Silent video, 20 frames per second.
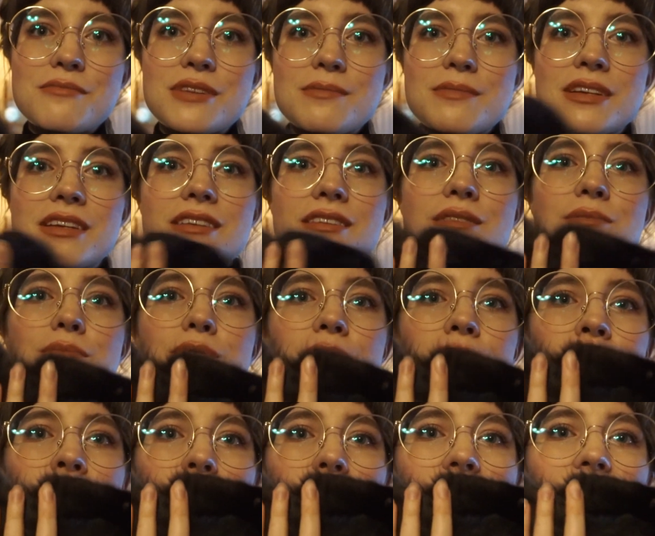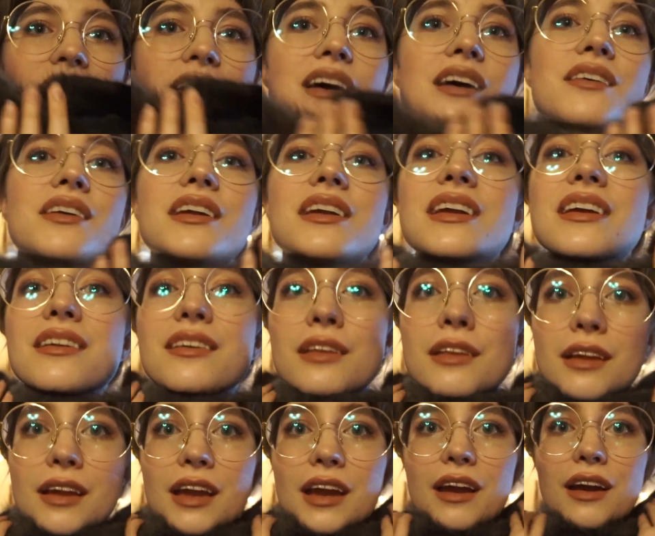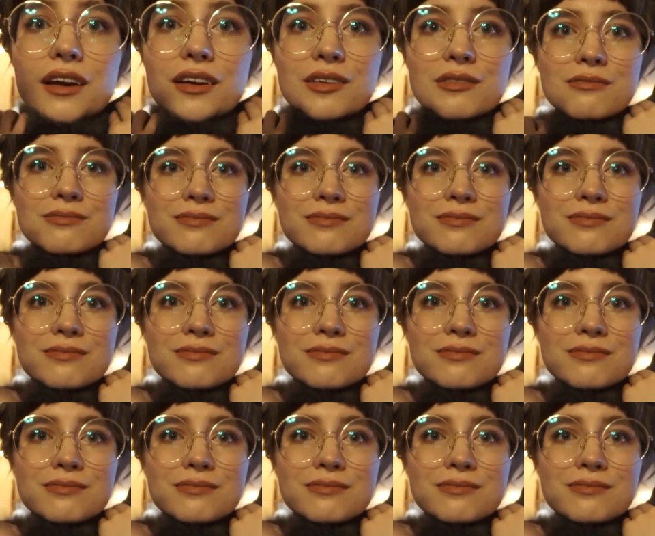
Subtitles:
I mean, you could put him upside down and he doesn't care.